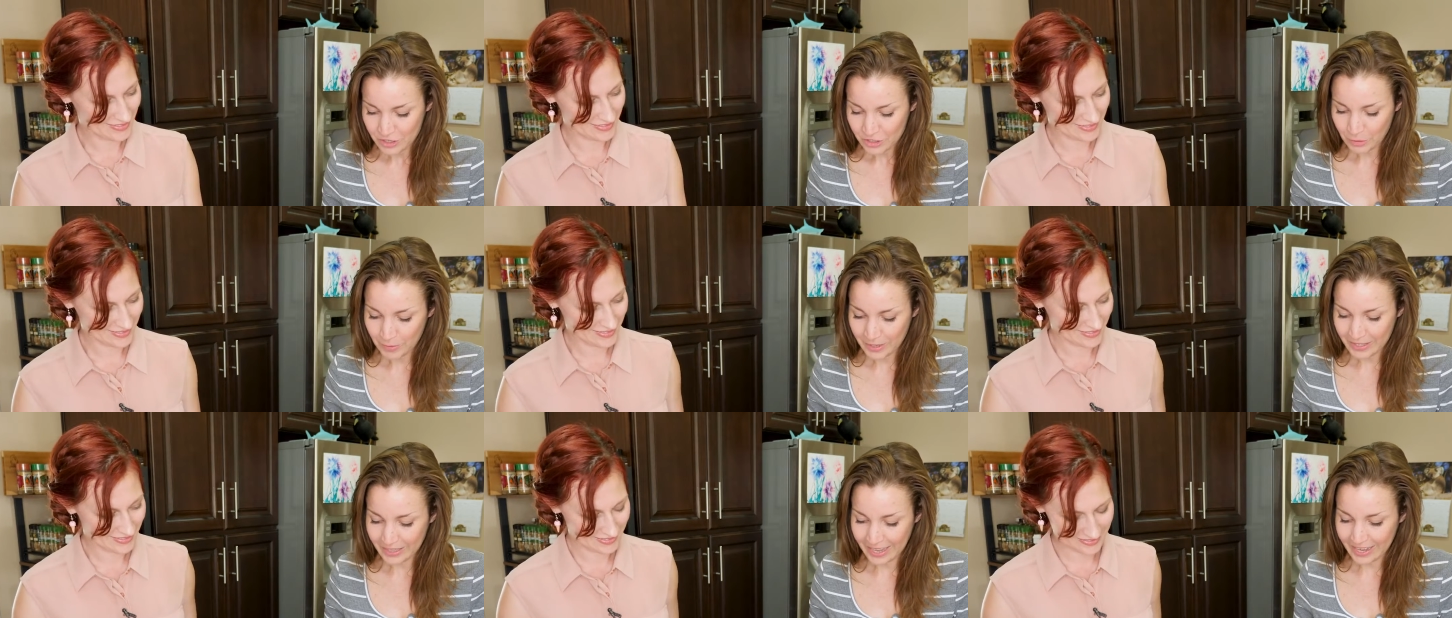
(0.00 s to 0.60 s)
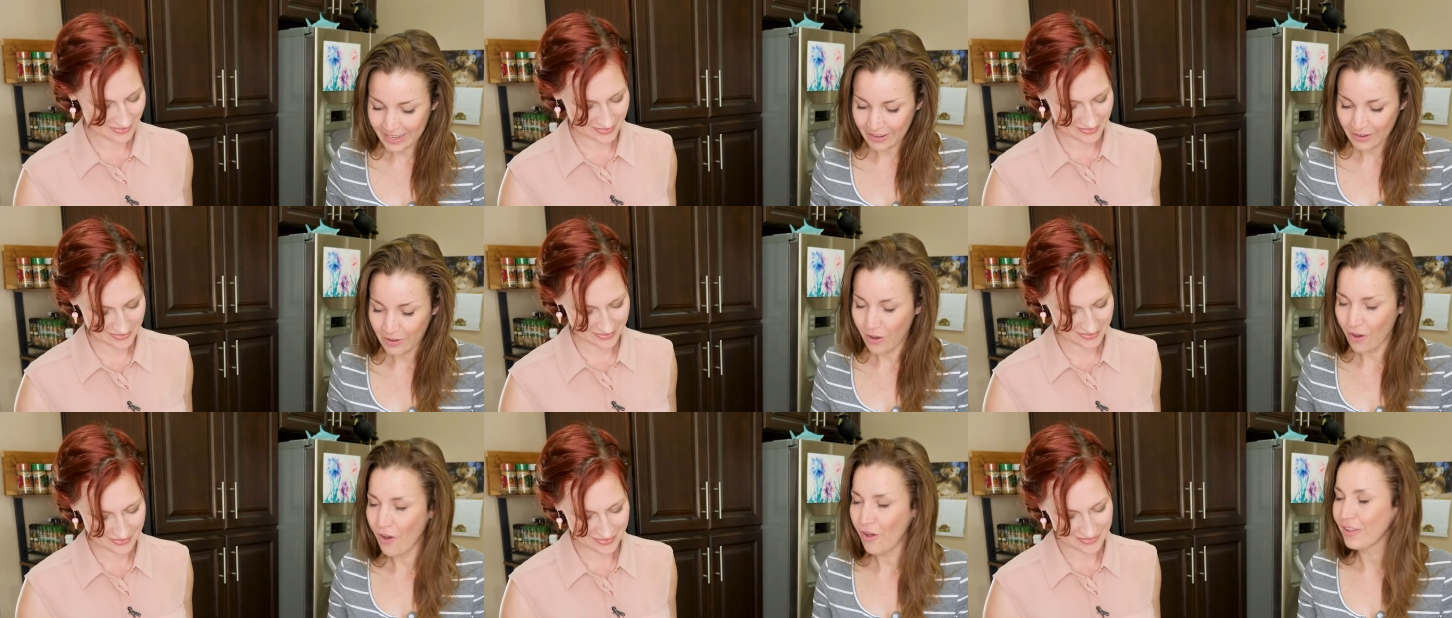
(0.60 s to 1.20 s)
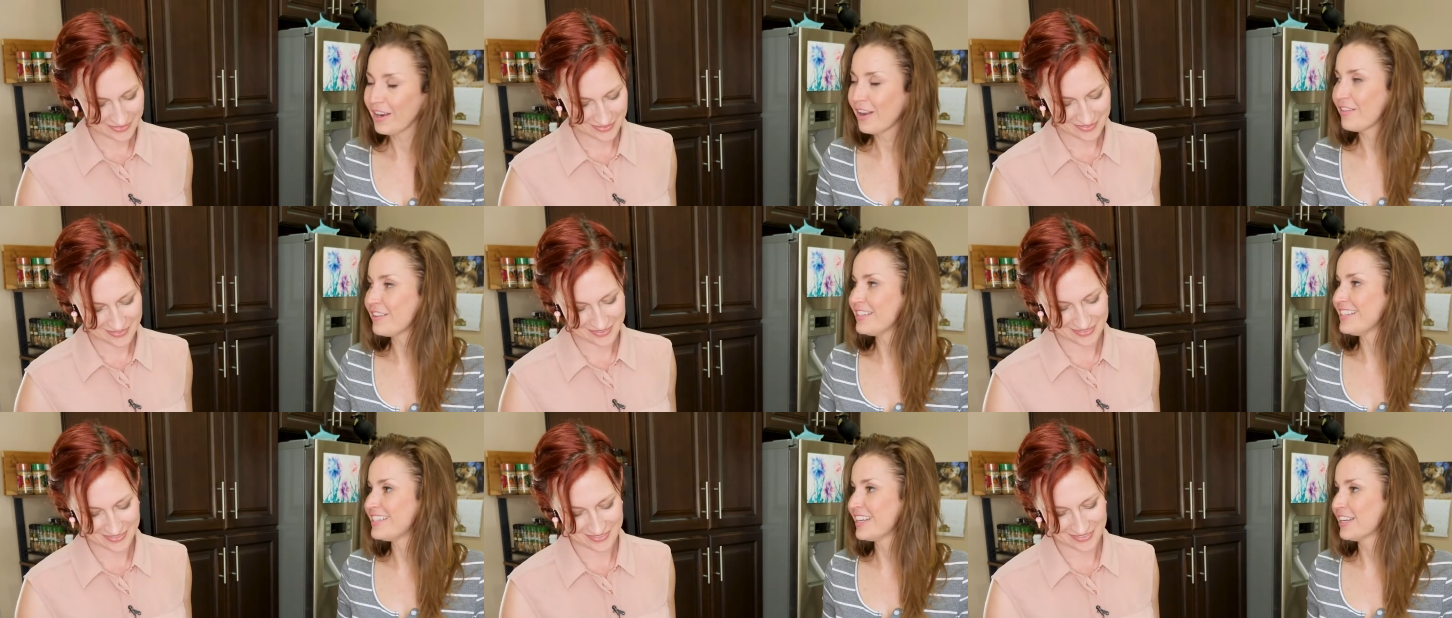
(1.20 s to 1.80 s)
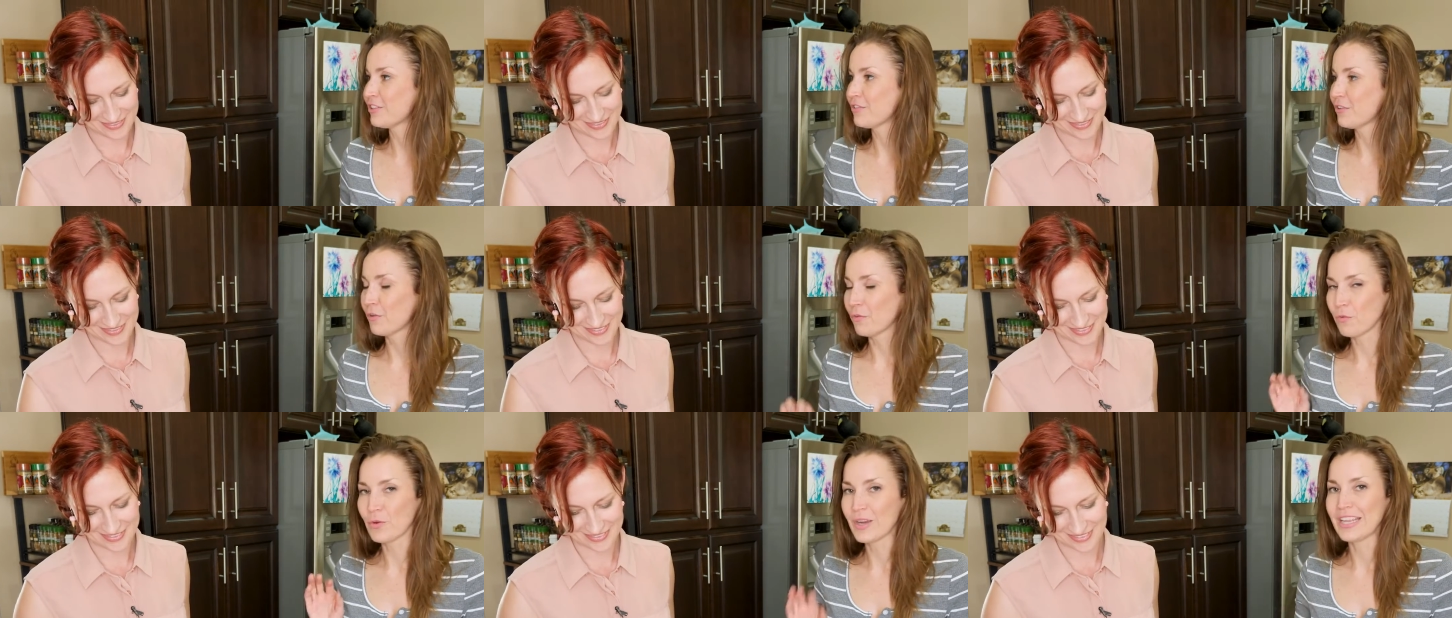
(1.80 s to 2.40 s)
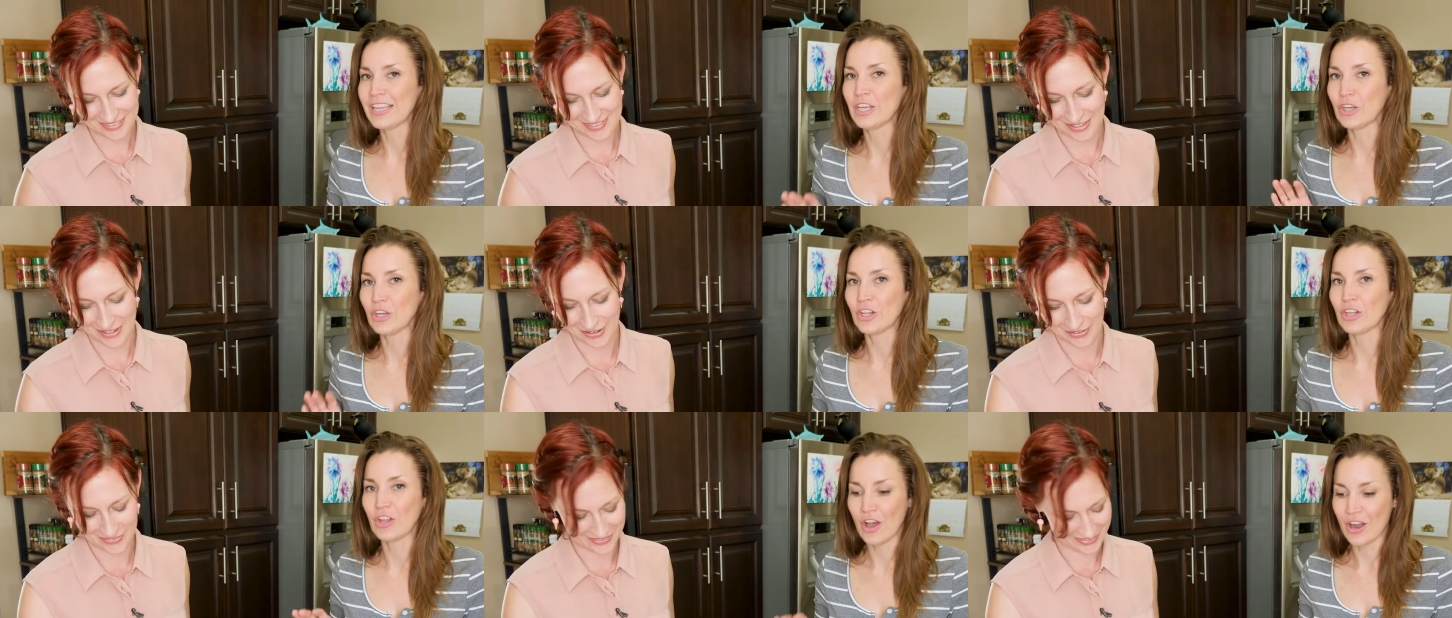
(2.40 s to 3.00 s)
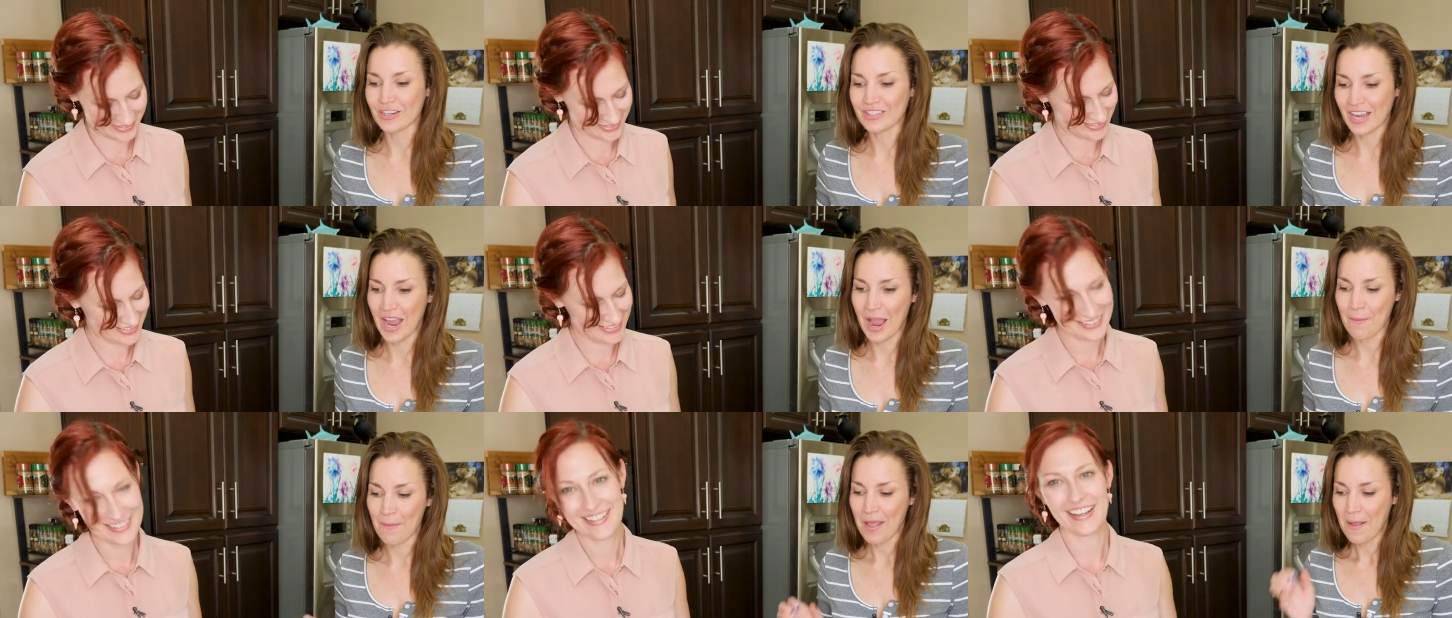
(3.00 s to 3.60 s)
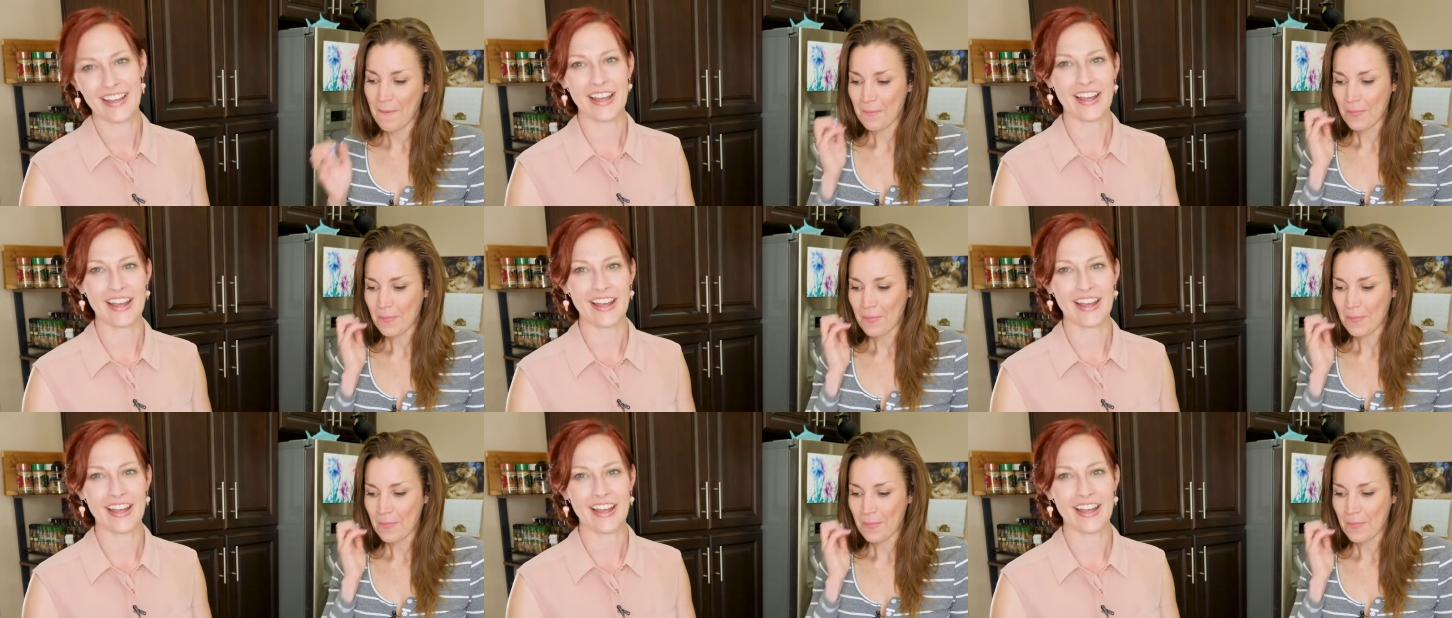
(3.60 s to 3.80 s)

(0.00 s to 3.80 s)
Speaker 1: She'll be like all in on the details for a really good long time.